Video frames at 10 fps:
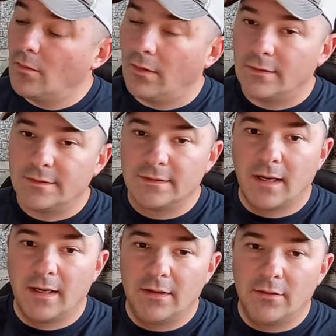It's got a
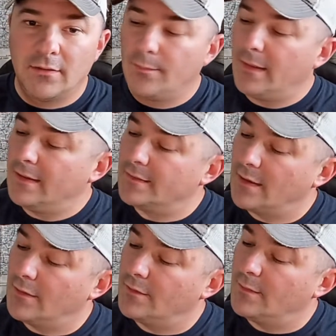USB. It's not a
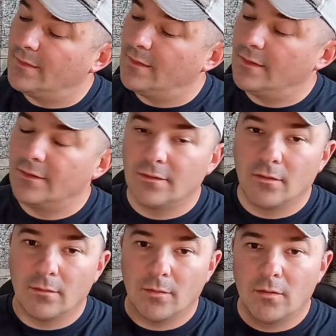USB-C, just a
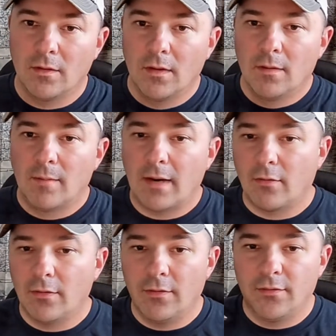normal micro
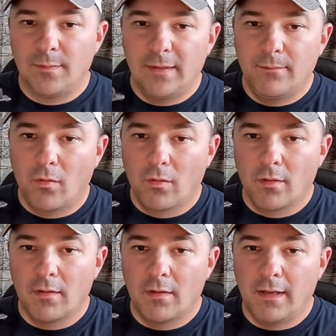USB port
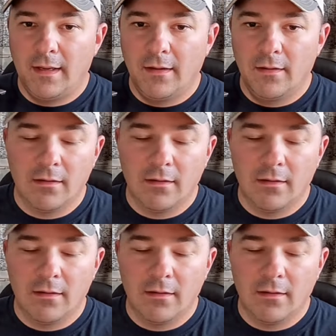here.